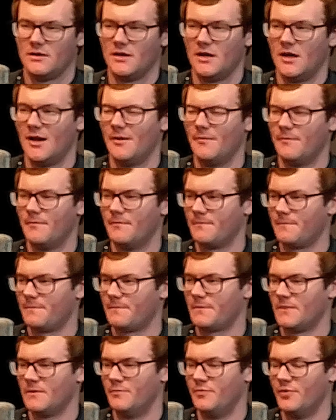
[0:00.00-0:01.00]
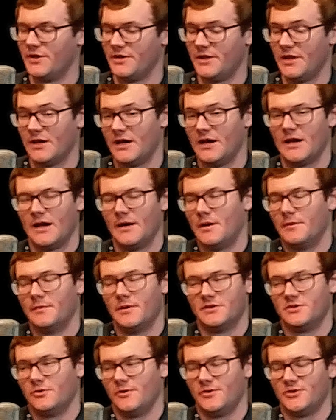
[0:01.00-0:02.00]
Okay. But yeah, I'm
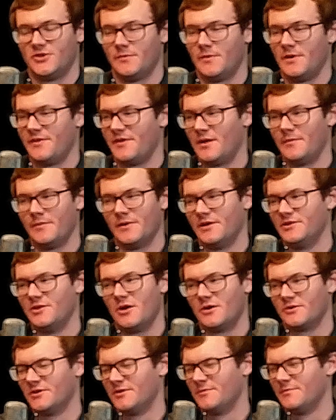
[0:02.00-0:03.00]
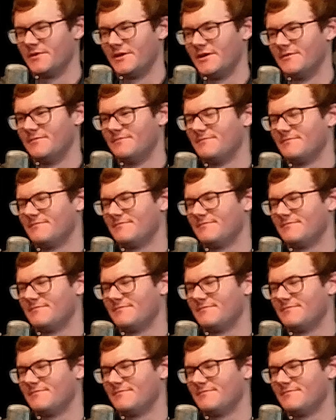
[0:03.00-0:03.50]
not totally sure about that. I'm not a doctor. Again.